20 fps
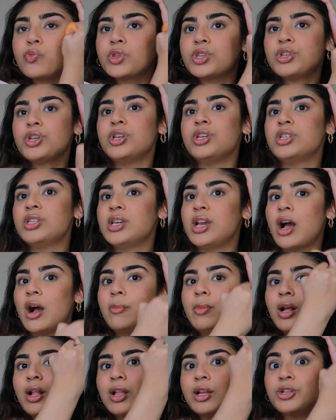So you see how
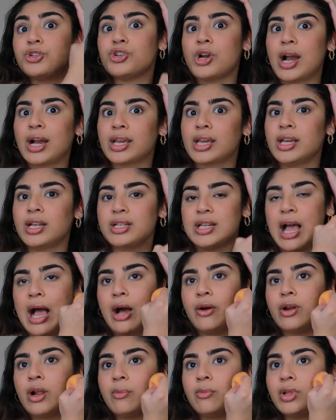I'm not like dragging it
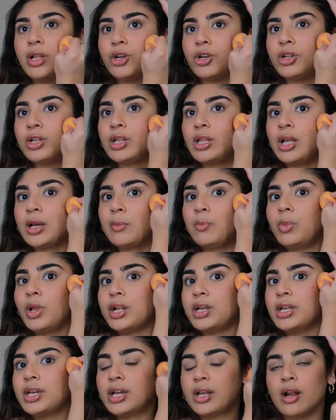down, I'm literally like
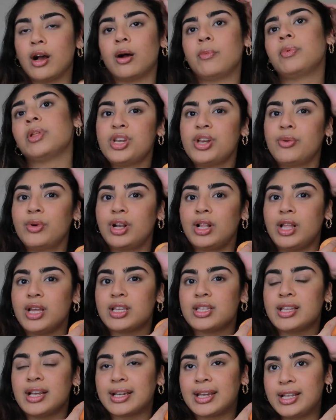blending it up. So you wanna
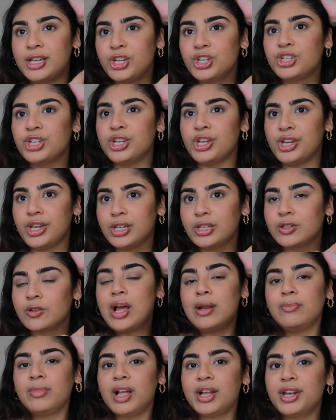like suck in your cheeks
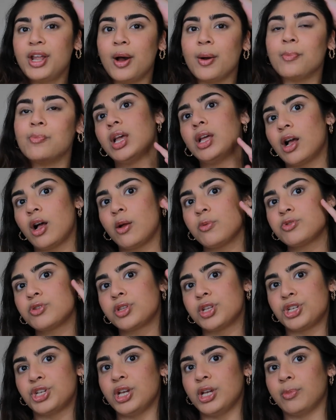and blend up. And it helps
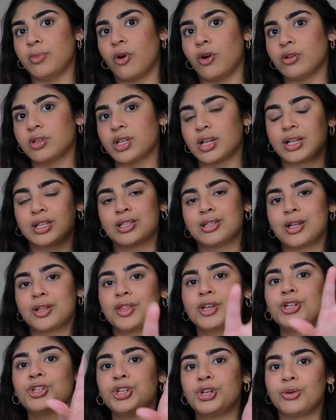with the cheekbones, like it's
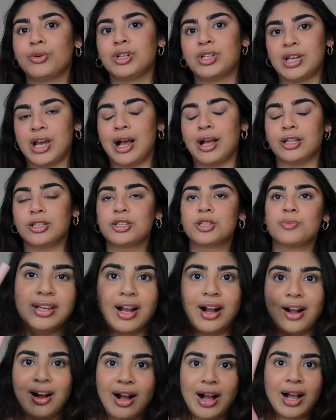nothing too intense.
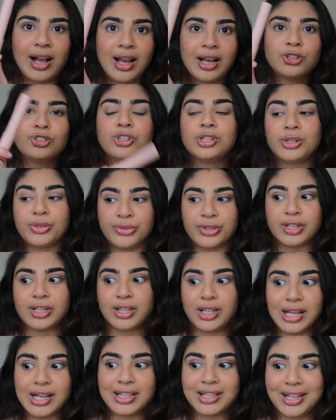Yeah, I actually really
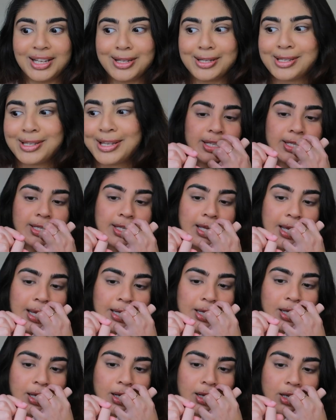like this. This is
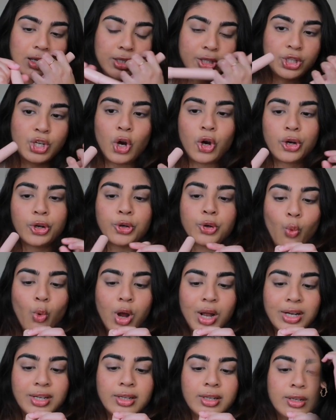in dark
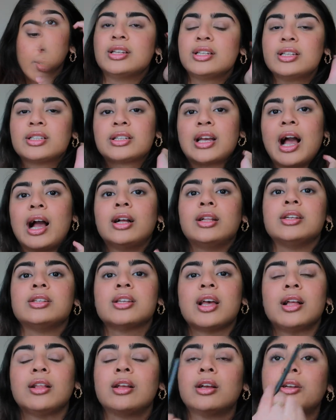one. This is Kylie's
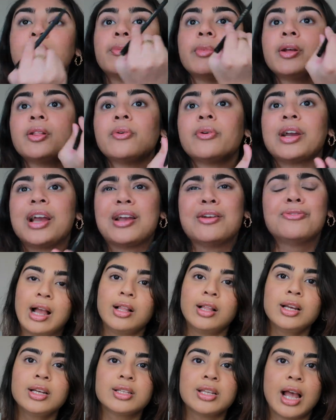eyeliner, by the way. I
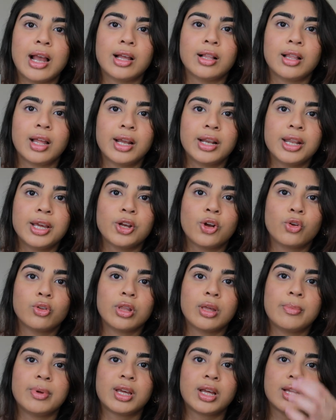like tight lining
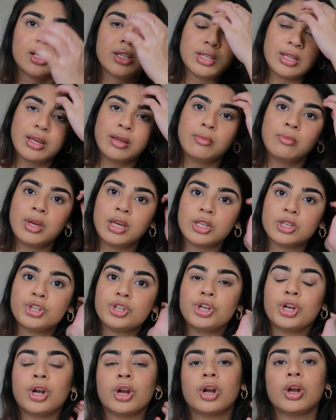only because it
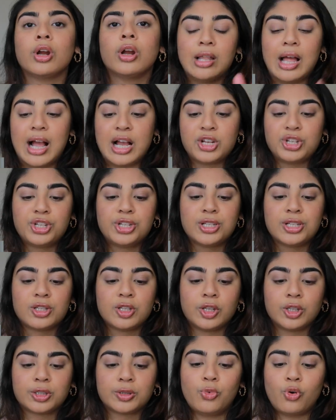makes your lashes
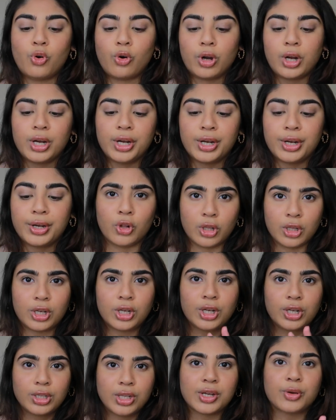look more
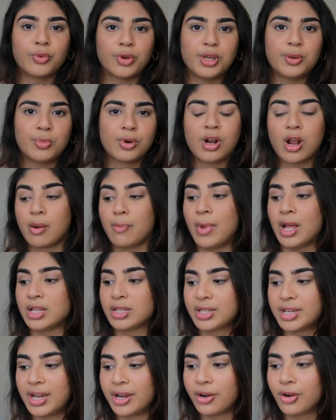fuller, like when you put on
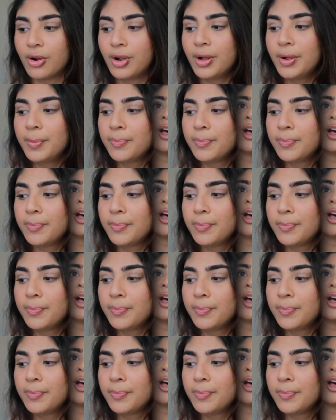mascara.